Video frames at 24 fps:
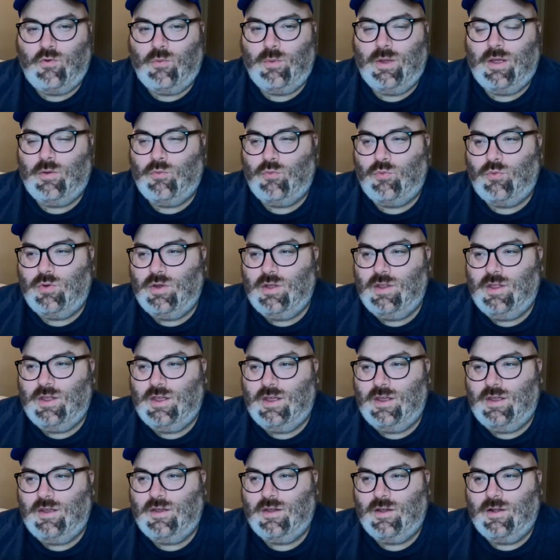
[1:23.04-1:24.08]
for me.
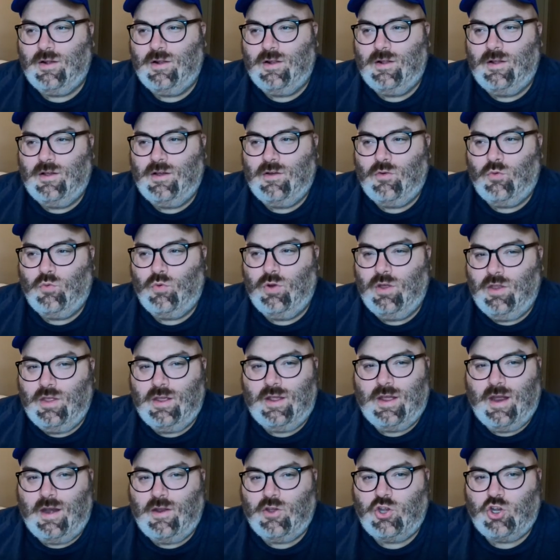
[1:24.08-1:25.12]
I
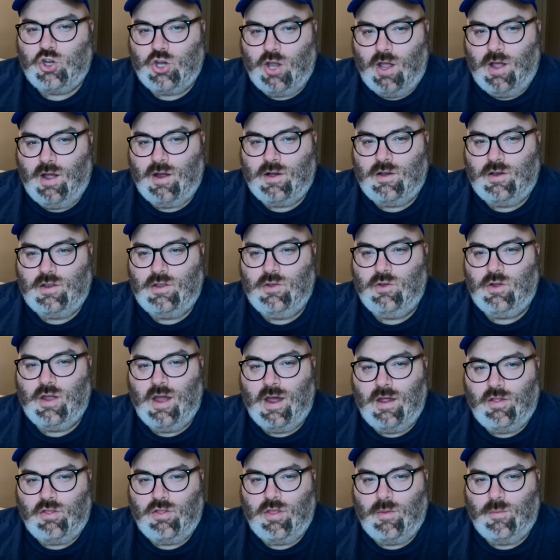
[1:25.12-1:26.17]
really kind of shocked. You
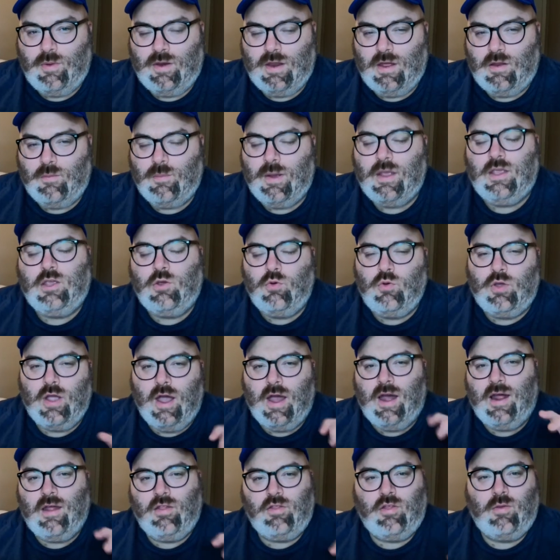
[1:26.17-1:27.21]
guys let me down. And by you
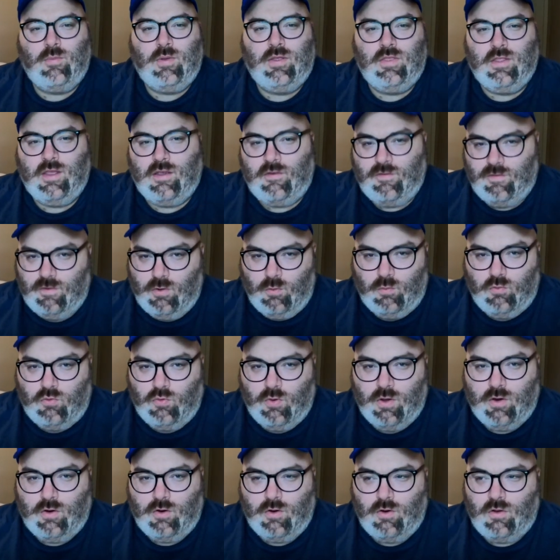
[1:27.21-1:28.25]
guys, I mean like film
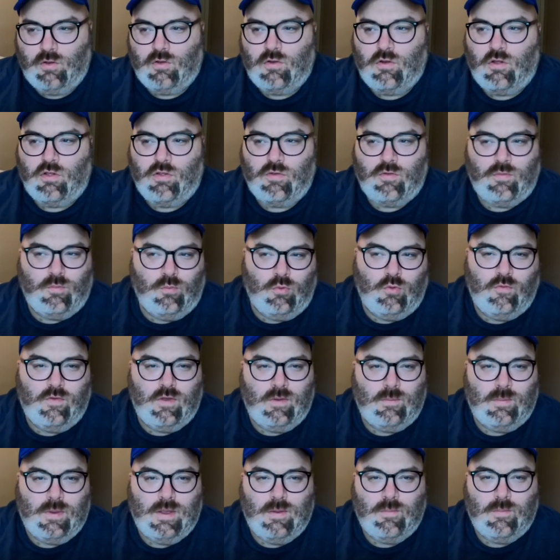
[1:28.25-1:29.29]
Twitter and just
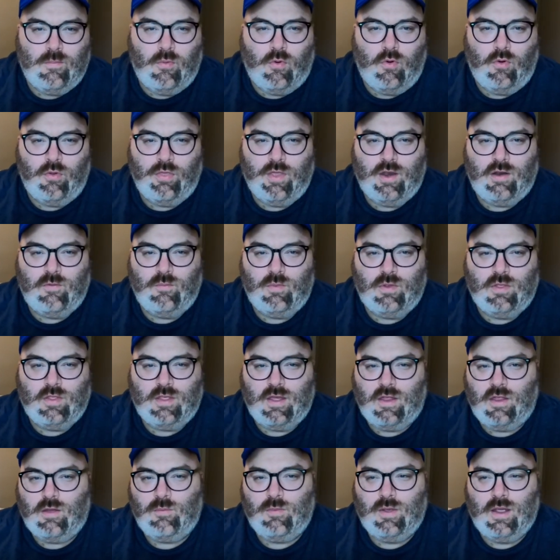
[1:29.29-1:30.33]
movie people that have been
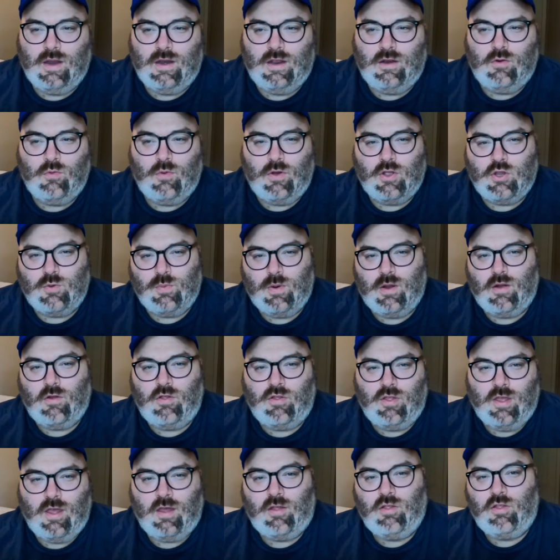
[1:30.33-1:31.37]
telling me I need to watch
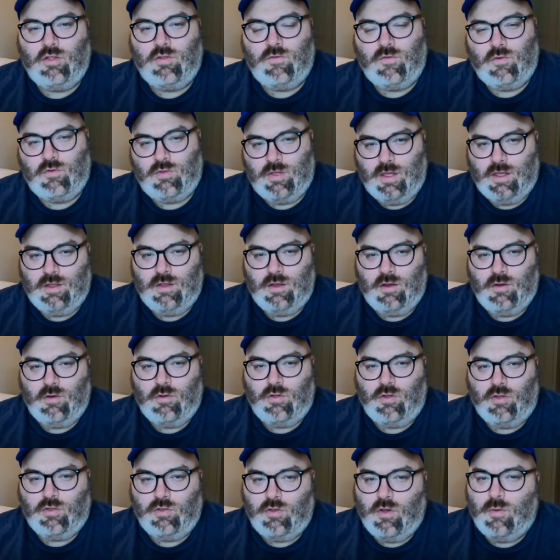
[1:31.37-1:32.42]
Paris, Texas for 10
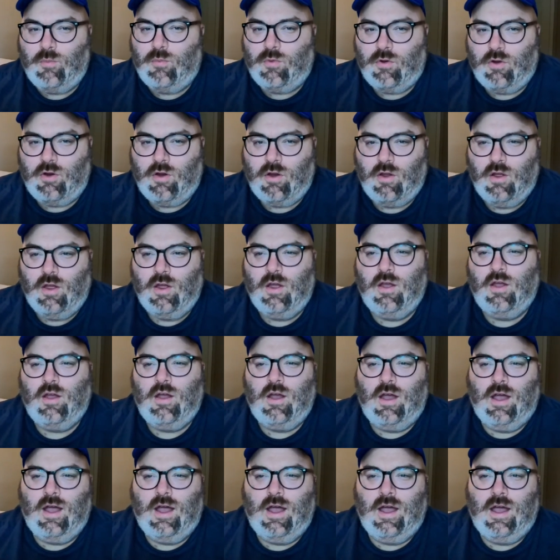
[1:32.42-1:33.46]
years on Tumblr.
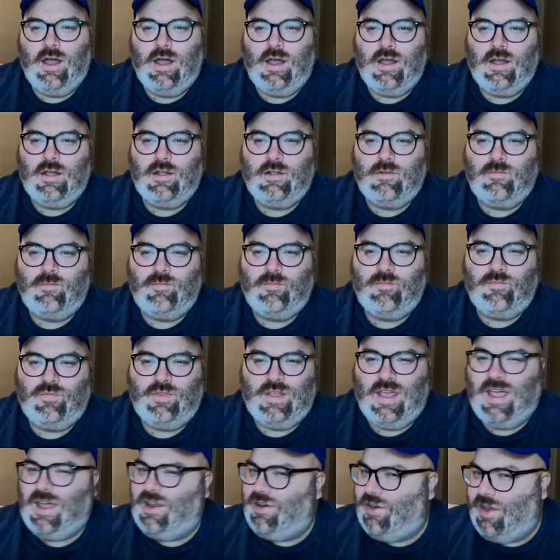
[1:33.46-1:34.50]

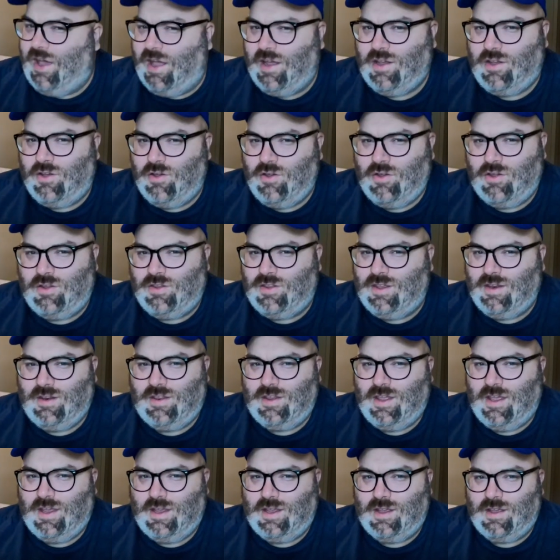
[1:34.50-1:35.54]
Yeah, not good.
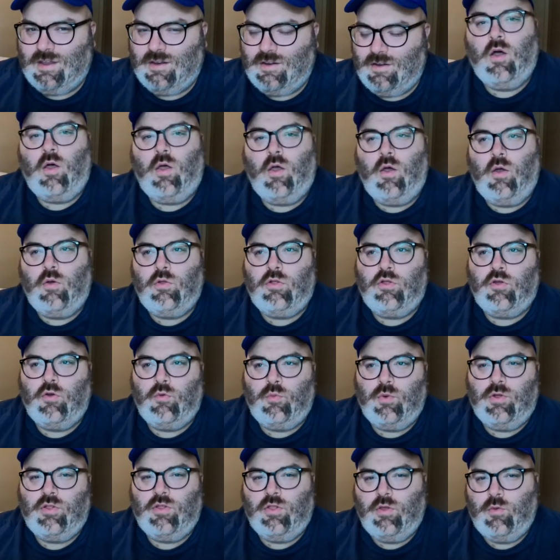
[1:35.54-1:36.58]
Didn't like it. Also,
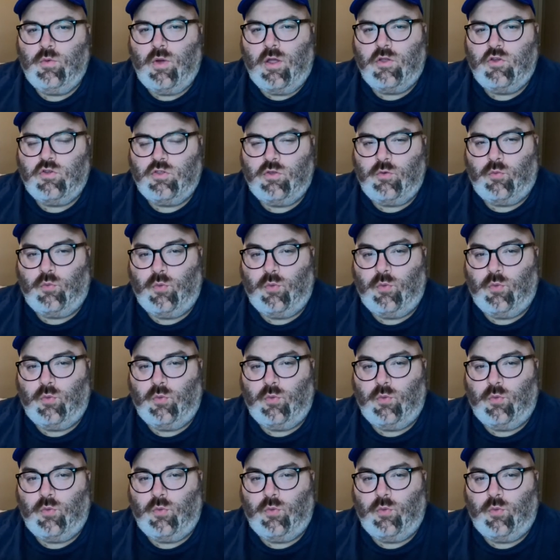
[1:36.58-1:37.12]
recently watched The